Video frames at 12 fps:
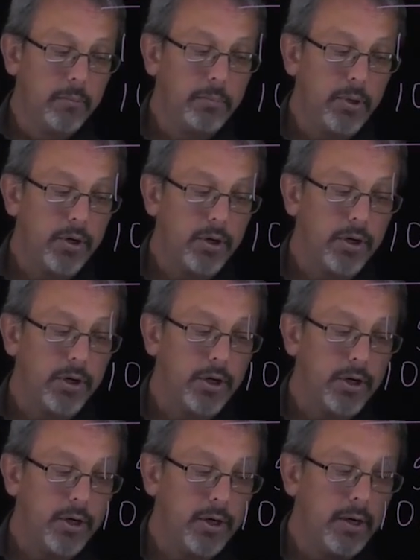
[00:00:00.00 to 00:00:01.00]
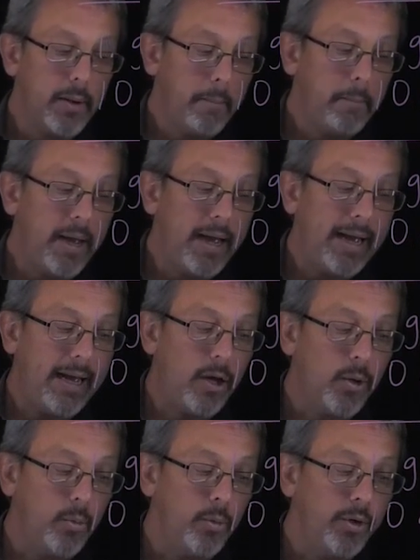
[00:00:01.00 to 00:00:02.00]
per
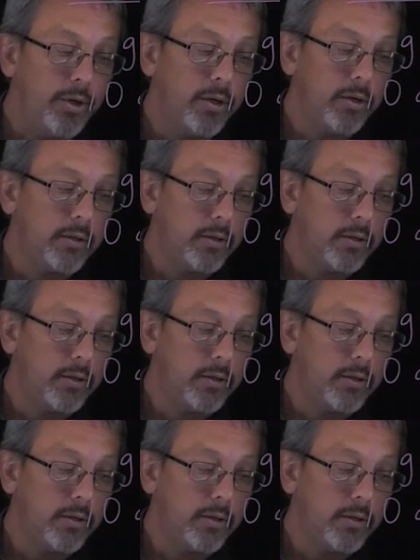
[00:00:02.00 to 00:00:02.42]
pound,